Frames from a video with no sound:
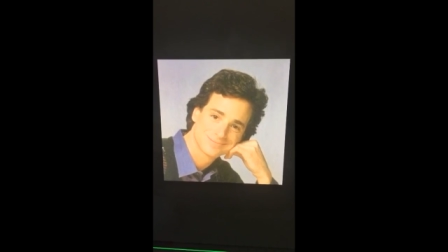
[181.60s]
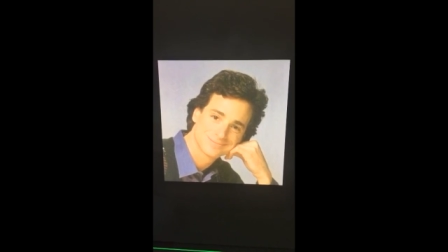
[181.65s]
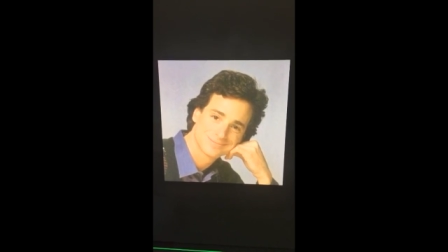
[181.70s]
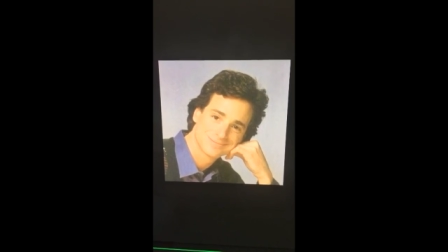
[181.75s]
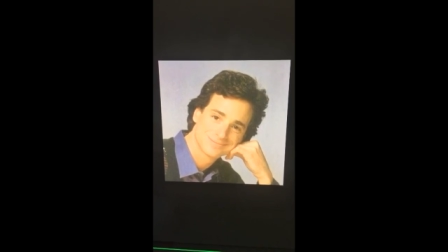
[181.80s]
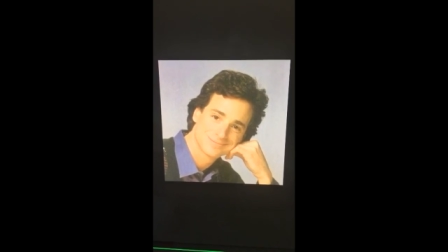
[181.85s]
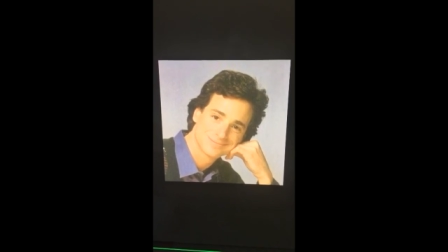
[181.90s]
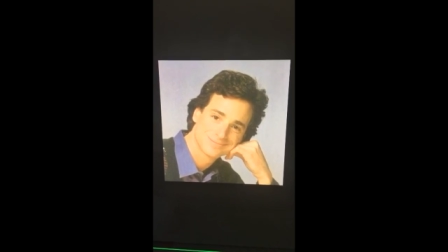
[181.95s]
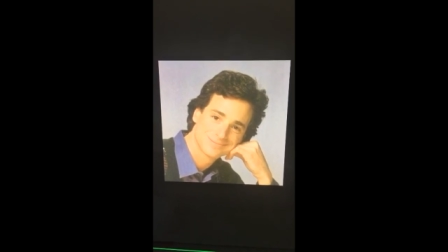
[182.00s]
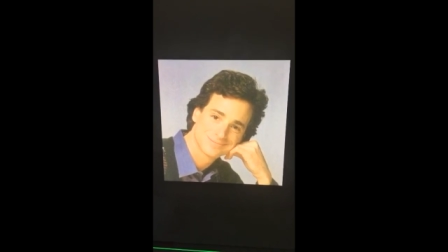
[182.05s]
and
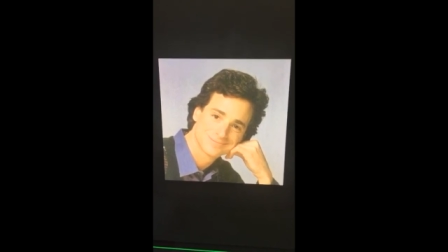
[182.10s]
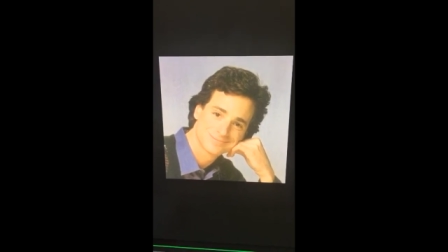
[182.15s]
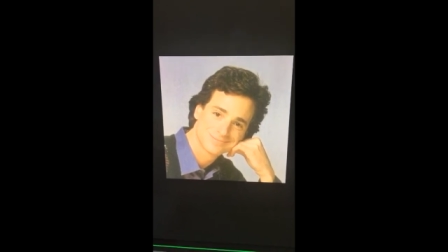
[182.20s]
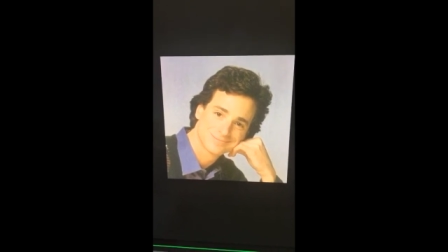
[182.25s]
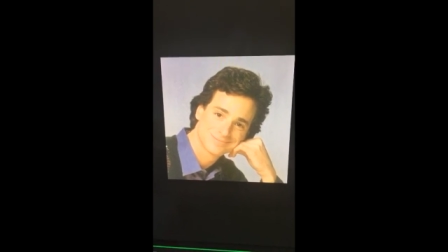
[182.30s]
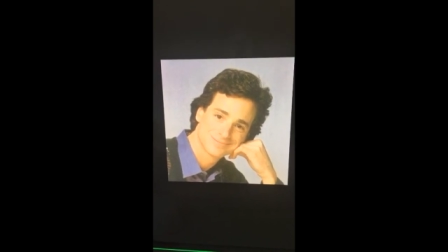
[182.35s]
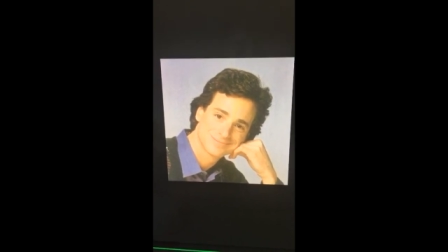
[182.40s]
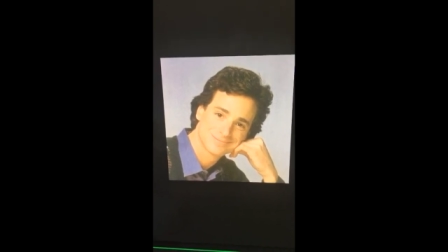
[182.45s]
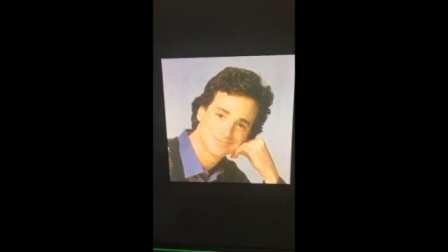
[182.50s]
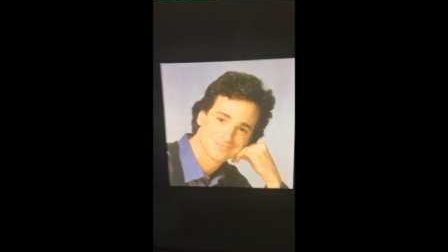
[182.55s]
stuff,
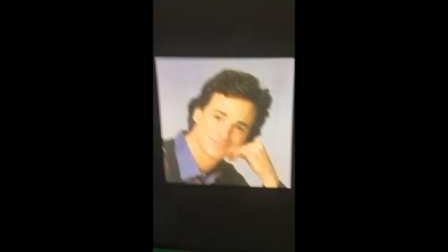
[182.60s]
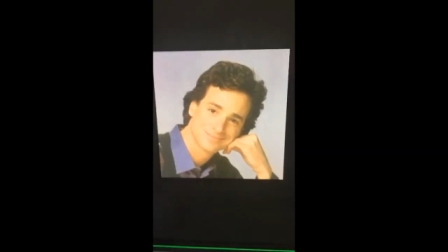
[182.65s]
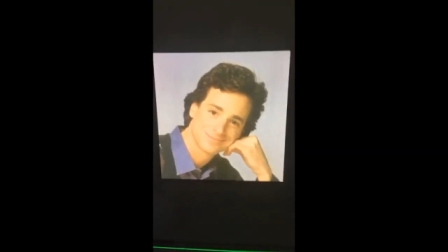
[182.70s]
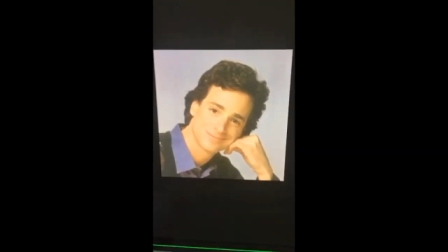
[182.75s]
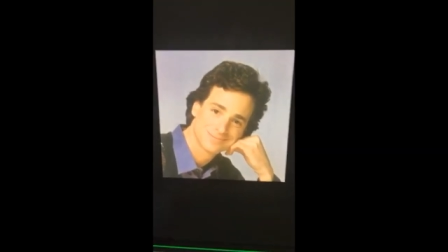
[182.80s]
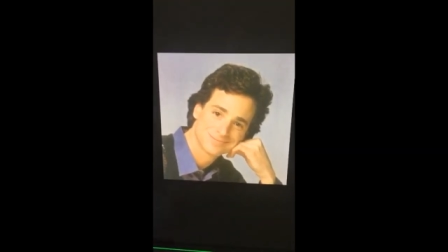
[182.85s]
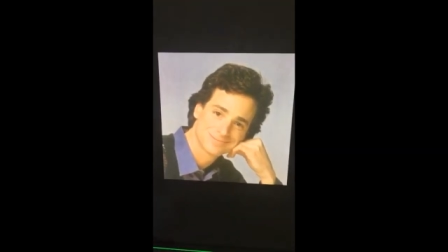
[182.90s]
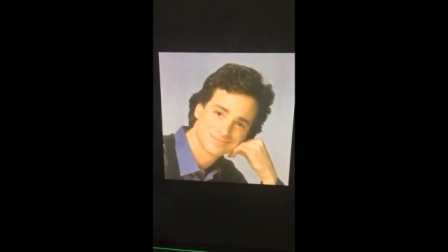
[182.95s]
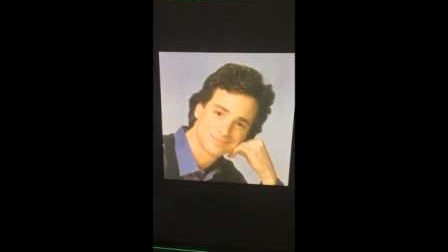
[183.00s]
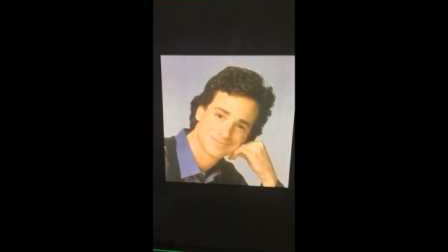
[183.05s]
but uh,
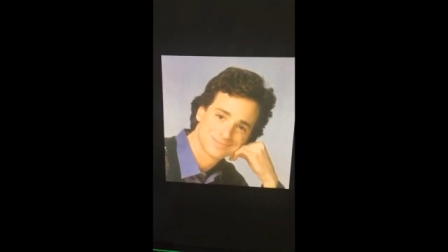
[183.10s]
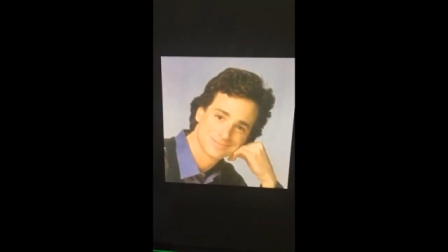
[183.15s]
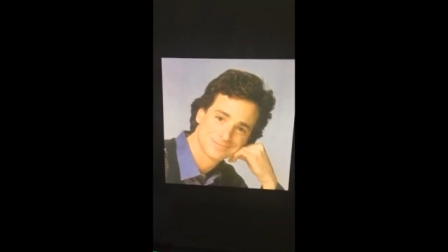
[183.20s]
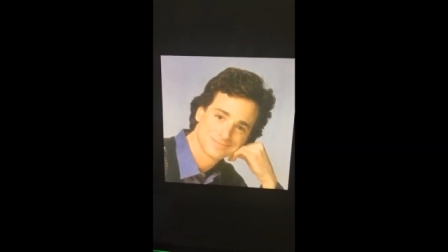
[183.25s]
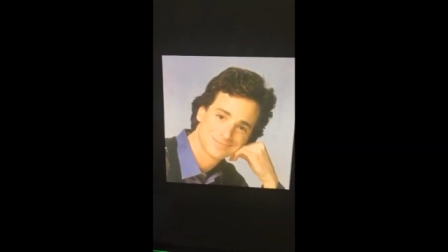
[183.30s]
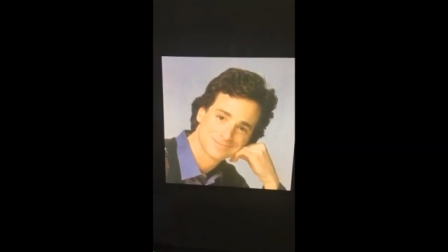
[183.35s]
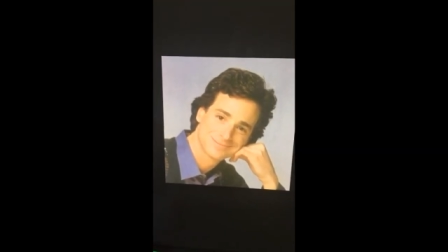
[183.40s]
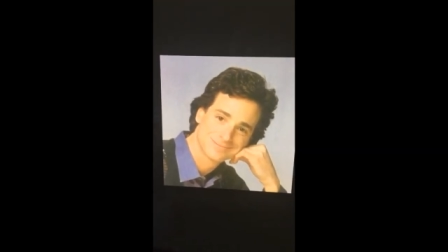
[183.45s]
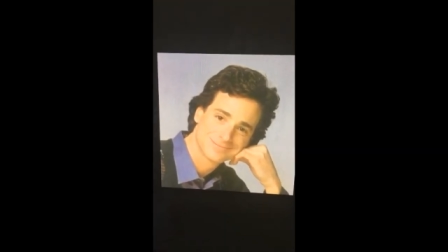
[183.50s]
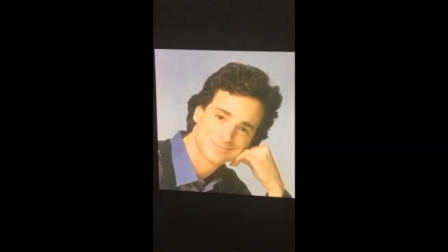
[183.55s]
hopefully this
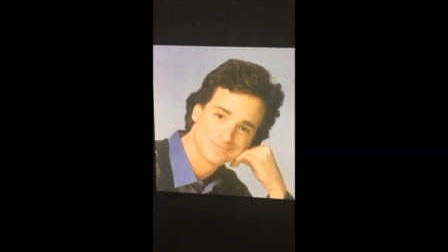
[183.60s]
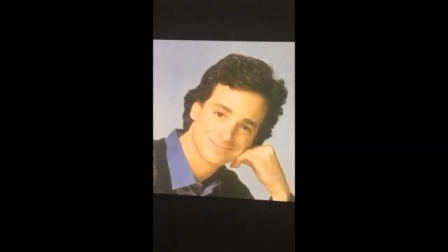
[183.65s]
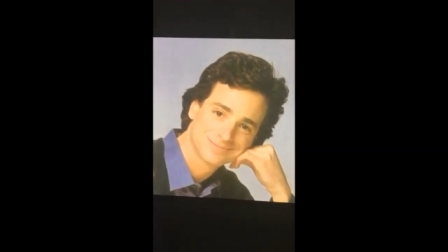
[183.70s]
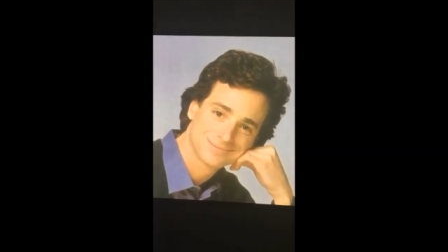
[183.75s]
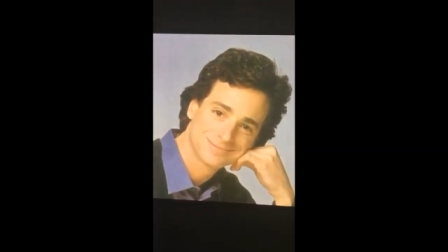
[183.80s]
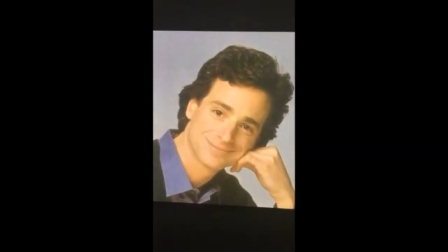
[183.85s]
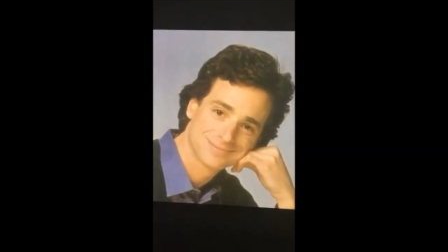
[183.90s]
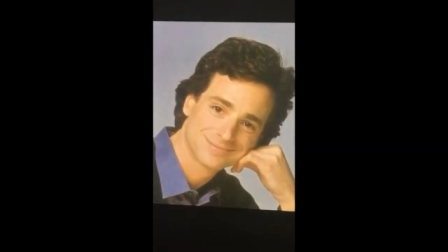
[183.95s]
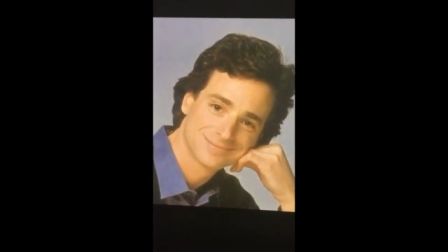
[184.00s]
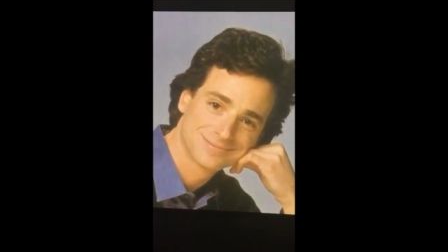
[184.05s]
photo of Danny
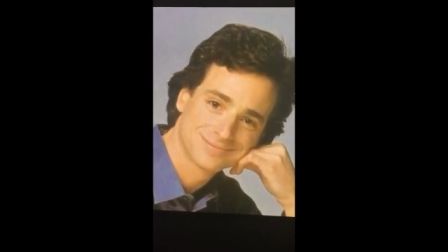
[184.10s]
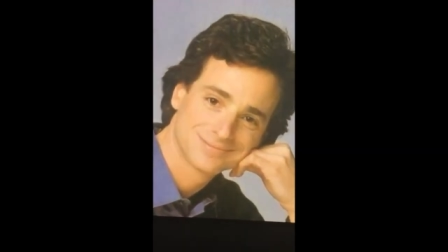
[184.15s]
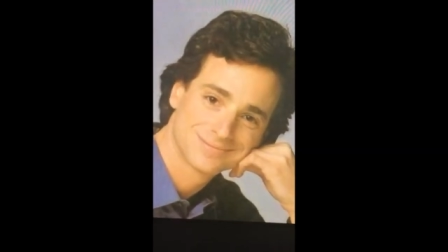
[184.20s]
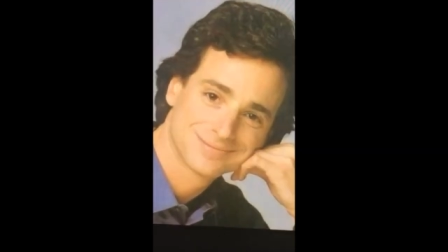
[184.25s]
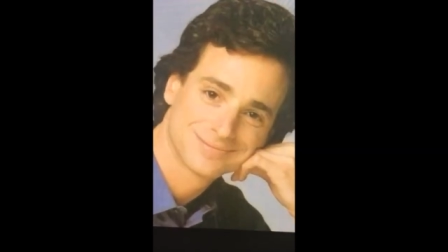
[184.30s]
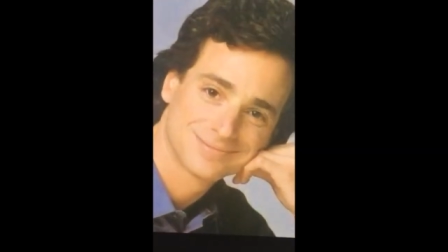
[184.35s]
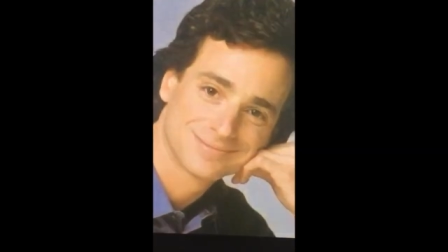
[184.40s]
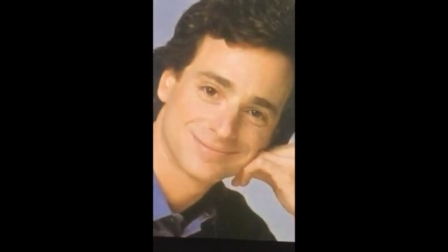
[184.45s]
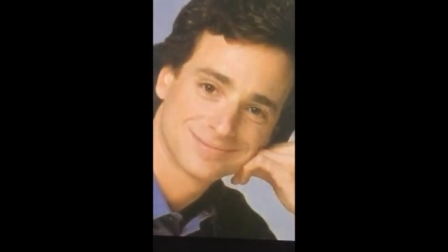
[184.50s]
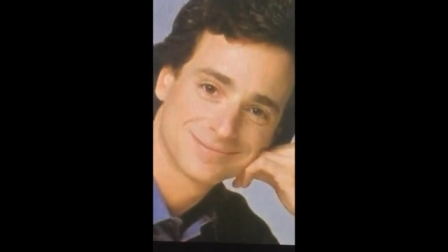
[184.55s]
Tanner will,
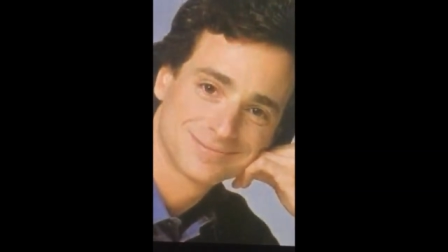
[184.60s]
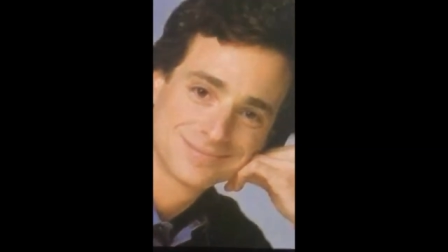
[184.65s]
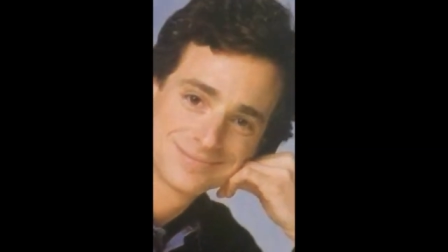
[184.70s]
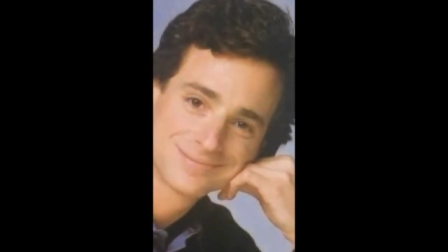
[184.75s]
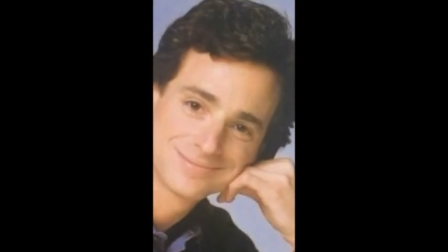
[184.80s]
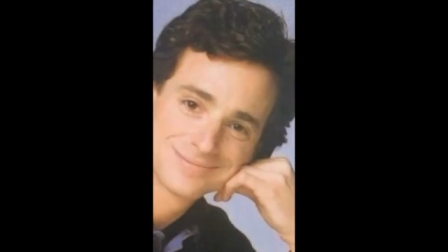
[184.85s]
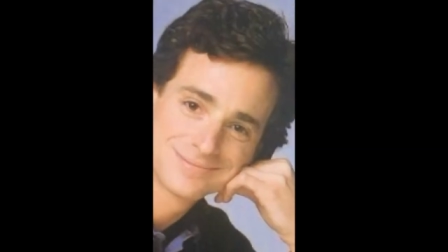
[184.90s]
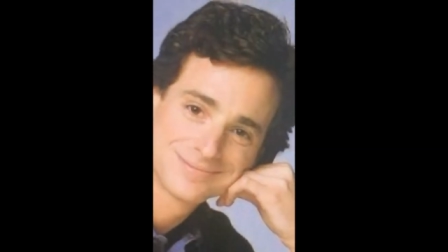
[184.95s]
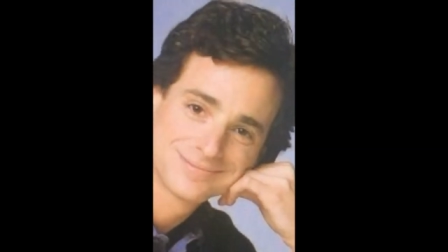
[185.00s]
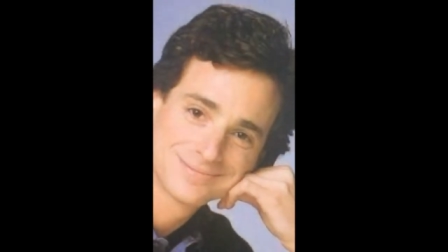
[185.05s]
you know,
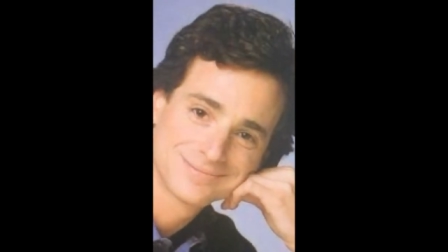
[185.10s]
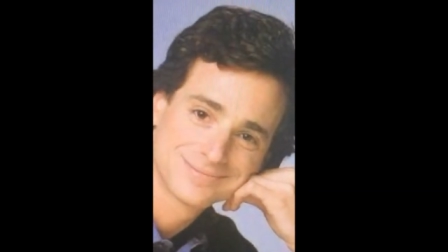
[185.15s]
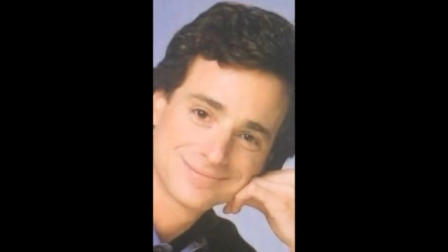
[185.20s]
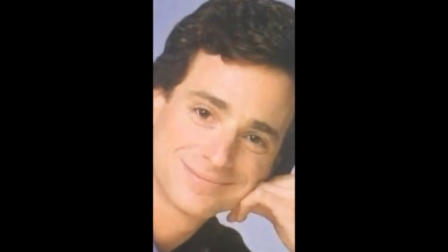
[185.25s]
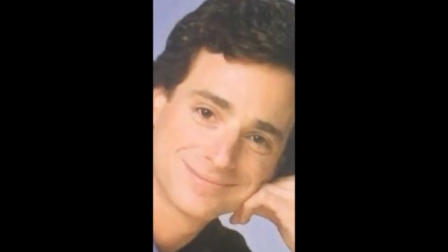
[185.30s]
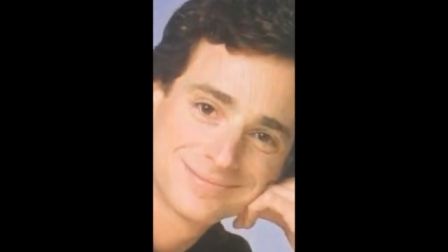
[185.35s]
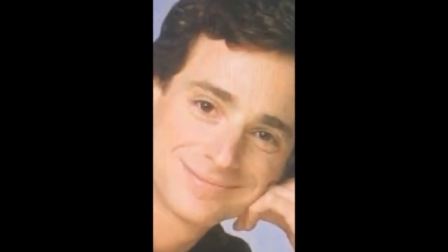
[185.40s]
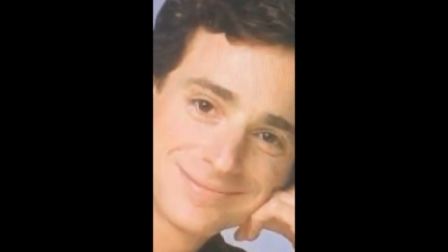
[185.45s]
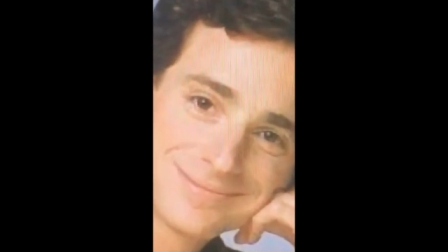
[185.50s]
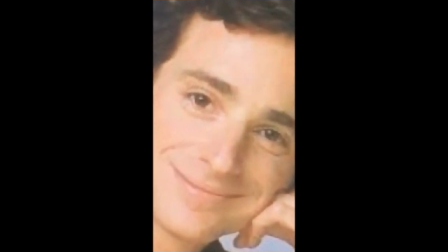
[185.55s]
maybe help
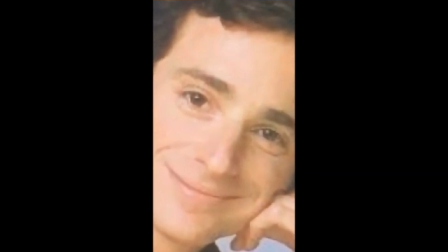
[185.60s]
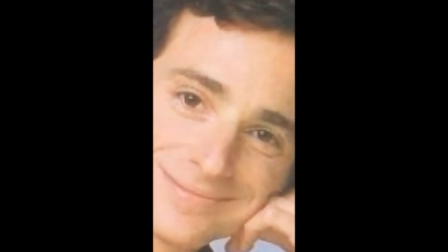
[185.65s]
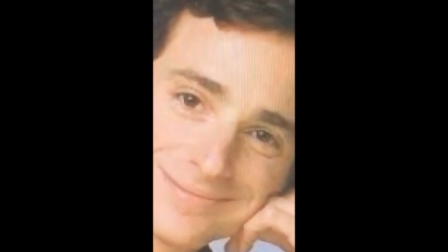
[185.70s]
out.